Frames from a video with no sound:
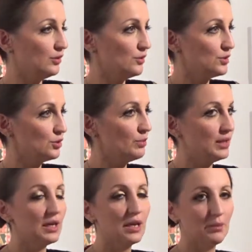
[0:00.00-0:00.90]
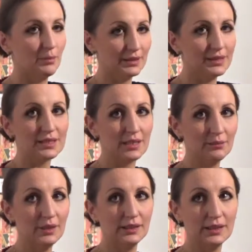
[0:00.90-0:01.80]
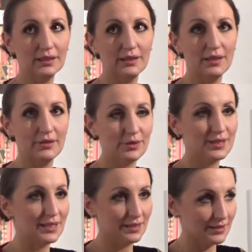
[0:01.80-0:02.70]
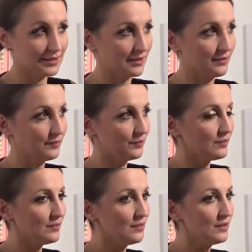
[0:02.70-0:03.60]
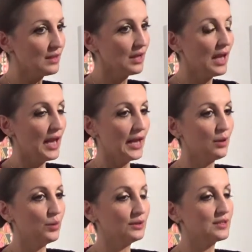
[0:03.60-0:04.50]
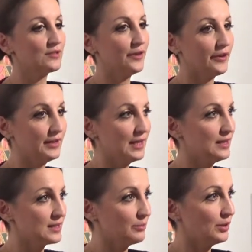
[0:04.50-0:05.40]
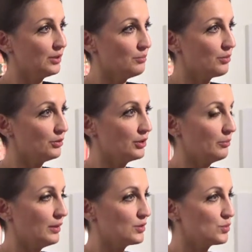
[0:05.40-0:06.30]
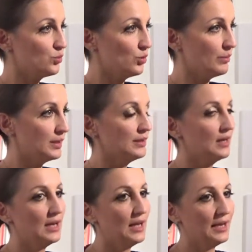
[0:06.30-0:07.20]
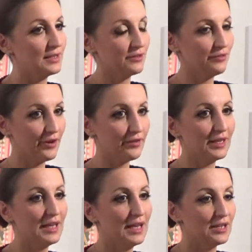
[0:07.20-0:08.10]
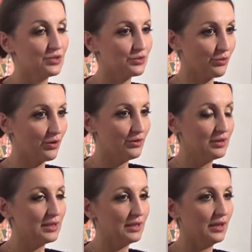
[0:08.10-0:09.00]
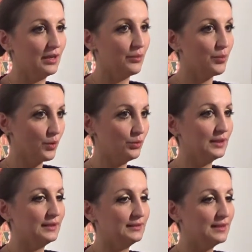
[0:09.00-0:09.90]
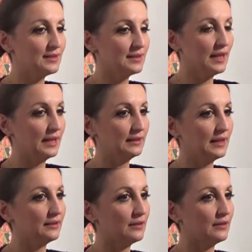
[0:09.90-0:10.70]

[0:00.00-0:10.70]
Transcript: used to be, but it's something that resists. And what is very nice about embroidery, because woman has a very strong role in this thing, that